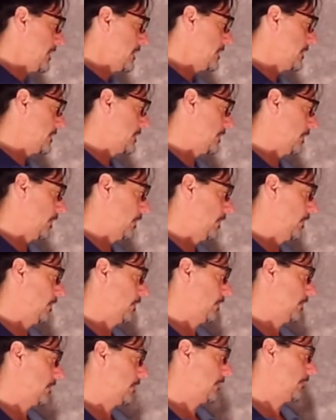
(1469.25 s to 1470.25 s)

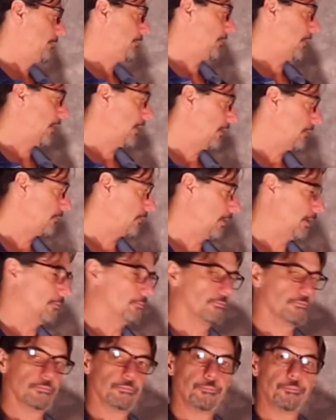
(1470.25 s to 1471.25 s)
So
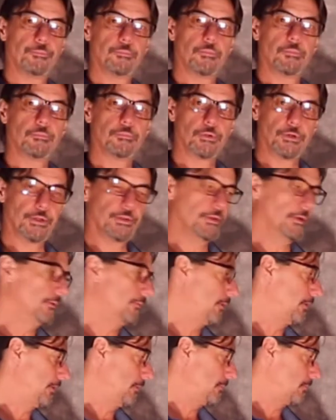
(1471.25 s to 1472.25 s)
diaphragm breathing,
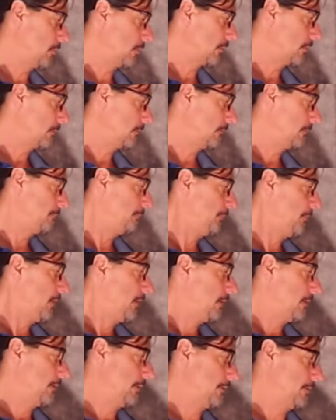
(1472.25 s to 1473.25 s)
very important.
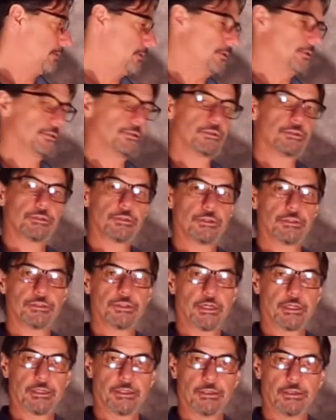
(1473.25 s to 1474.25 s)
This is the
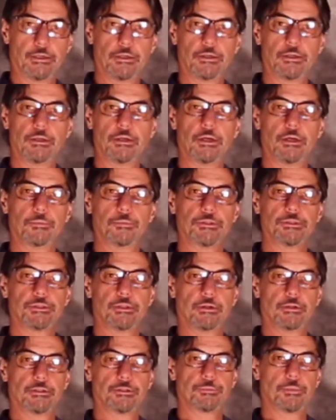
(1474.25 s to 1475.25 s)
second
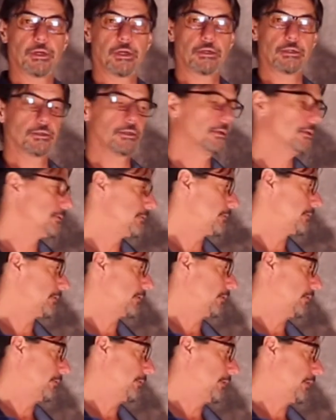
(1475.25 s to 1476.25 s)
mysterious path
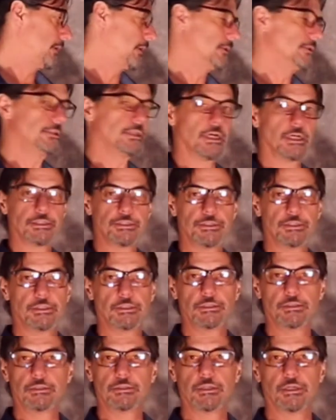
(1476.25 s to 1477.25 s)
called
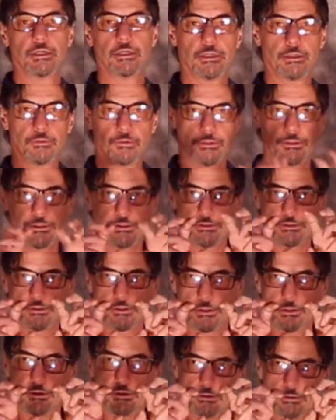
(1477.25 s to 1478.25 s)
jiaji, which is
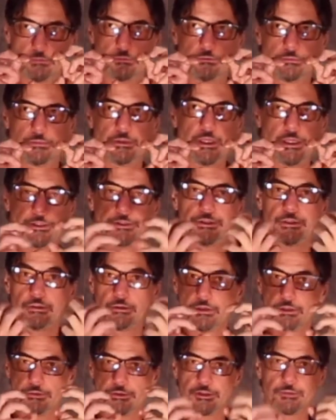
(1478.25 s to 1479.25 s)
the tension
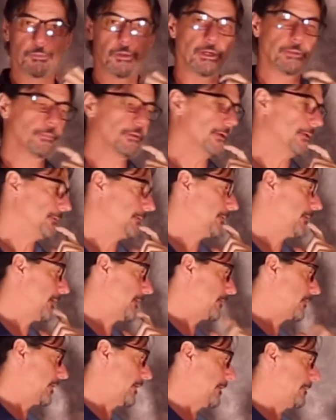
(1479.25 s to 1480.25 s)
around the spine behind the
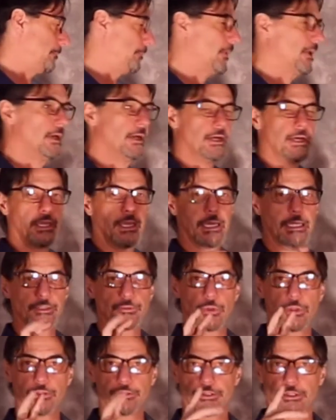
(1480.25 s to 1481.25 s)
diaphragm, as
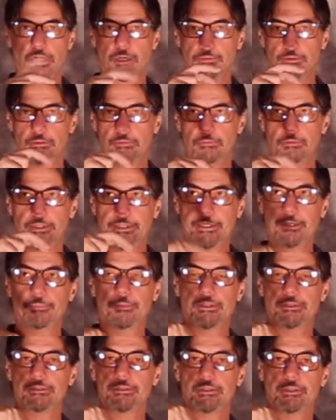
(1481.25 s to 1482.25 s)
well as a couple of
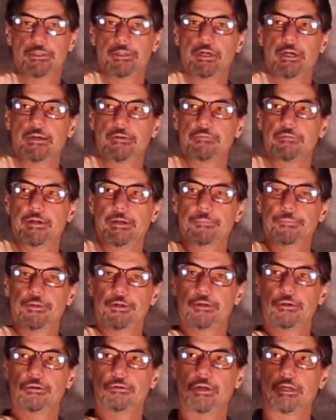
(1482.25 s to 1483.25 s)
ligaments in the diaphragm that
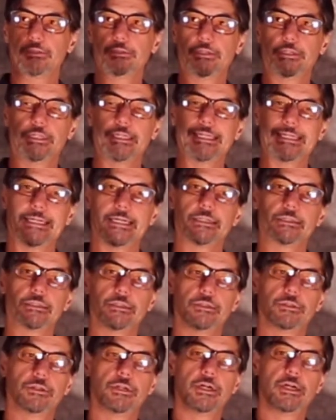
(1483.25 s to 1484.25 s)
are directly
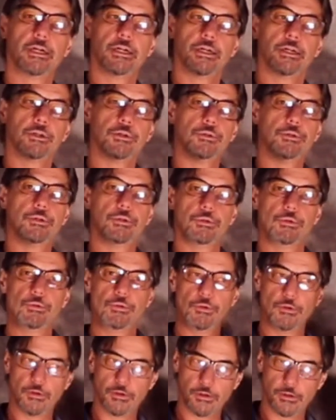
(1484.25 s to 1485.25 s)
connected
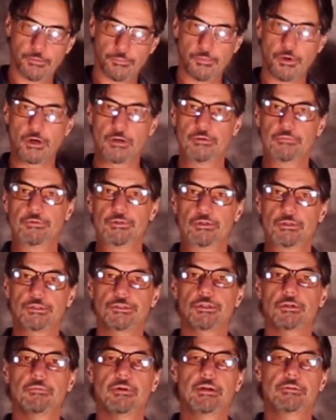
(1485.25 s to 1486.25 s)
to a part of your
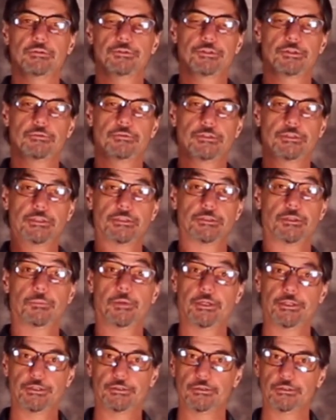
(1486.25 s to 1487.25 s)
survival nervous system
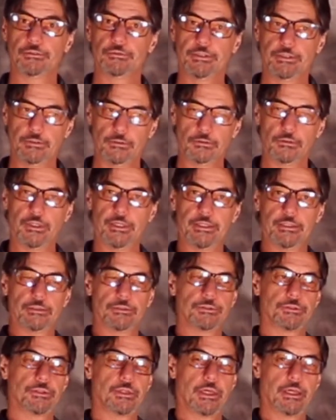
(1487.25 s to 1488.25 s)
and your adrenal
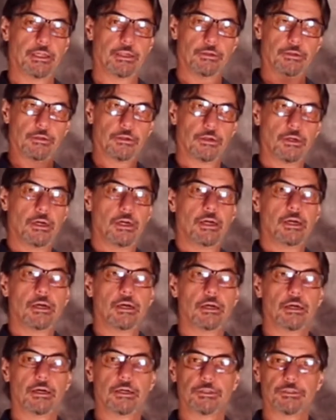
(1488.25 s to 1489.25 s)
glands and
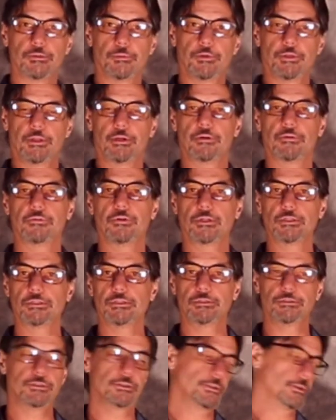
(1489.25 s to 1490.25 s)
some of the other
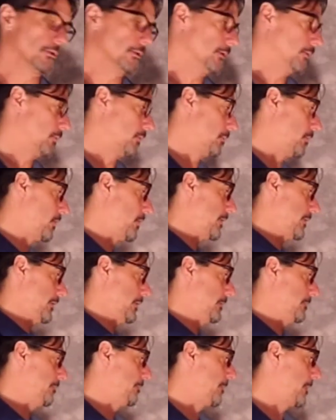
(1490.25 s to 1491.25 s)
functions in your lower
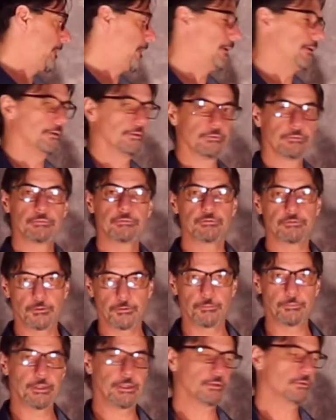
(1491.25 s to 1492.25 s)
body. from
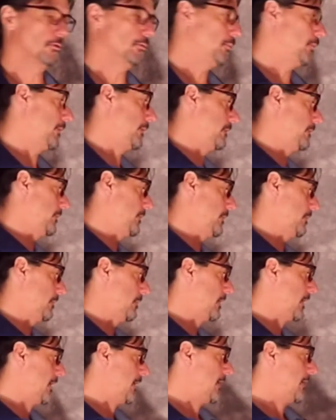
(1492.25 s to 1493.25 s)
a medical point of
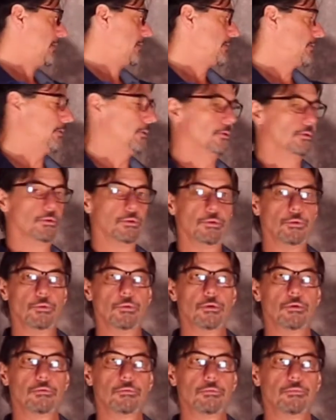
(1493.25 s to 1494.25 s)
view.
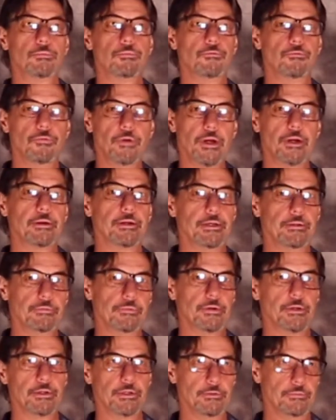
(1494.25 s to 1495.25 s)
So very,
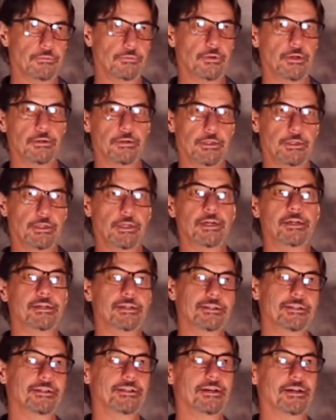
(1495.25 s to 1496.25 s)
very, very
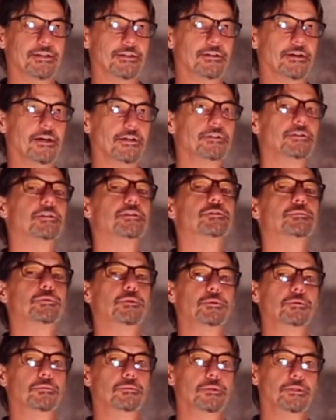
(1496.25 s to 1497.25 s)

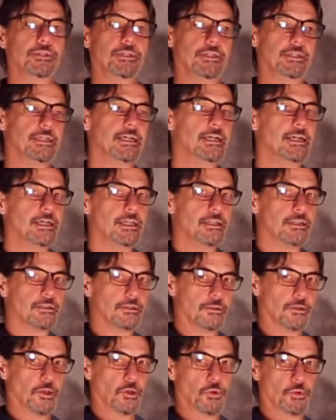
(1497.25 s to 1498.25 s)
undisputably
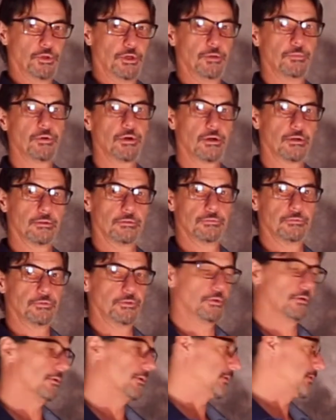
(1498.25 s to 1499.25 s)
loaded part of
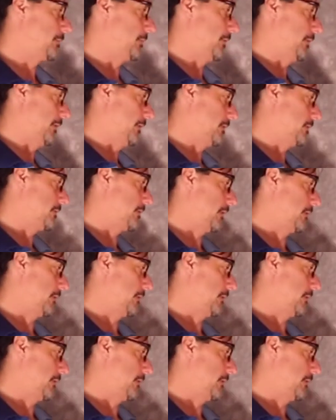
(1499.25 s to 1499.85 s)
your experience.